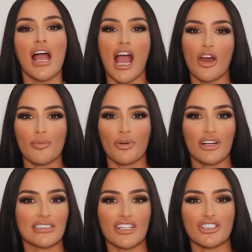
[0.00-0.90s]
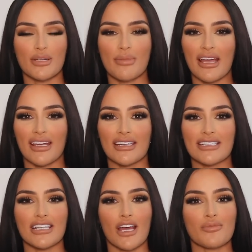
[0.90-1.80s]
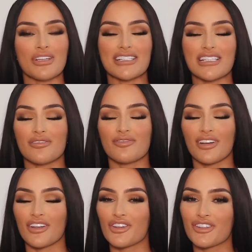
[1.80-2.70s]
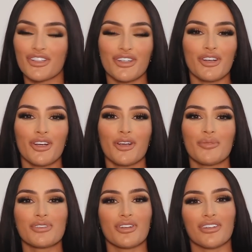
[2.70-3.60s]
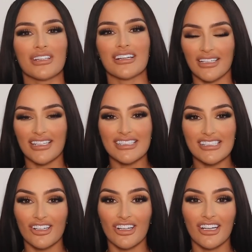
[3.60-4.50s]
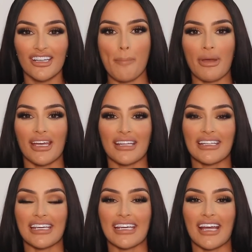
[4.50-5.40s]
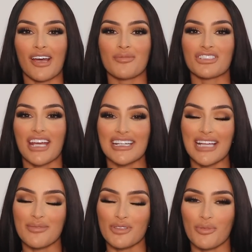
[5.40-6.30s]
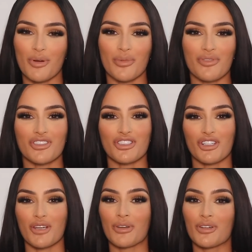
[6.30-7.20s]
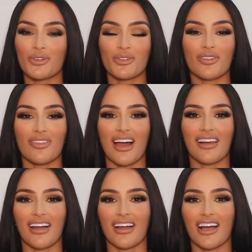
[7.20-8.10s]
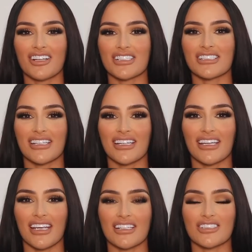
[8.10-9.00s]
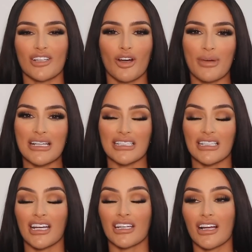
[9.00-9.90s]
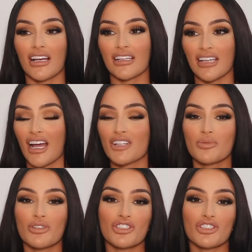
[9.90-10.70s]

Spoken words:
how the product's actually made. You can see them filling the tube, screwing the lids on, putting the shade names on the bottom of the tube and all of that. Like, I just think it's so amazing, and yeah, I just want to